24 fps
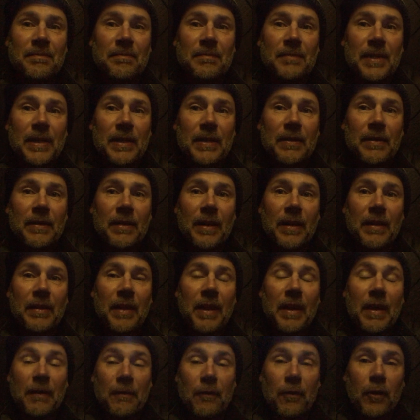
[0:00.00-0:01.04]
But I think
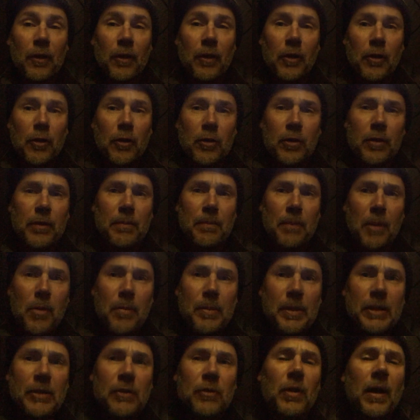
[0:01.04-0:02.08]
for the current
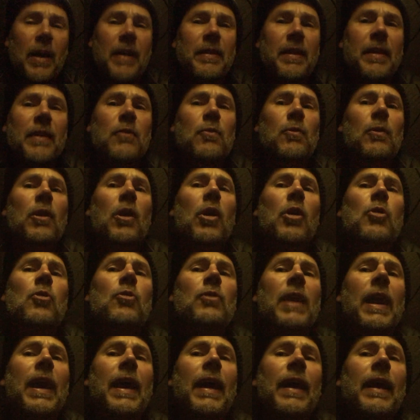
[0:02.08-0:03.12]
moment, I think we're
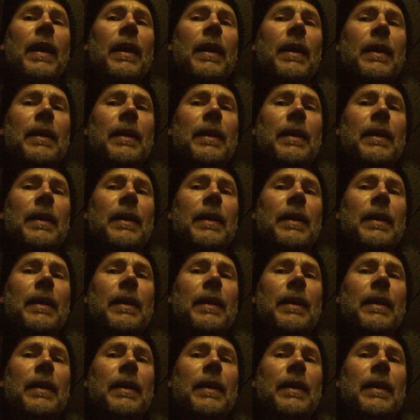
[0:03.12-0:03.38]
okay.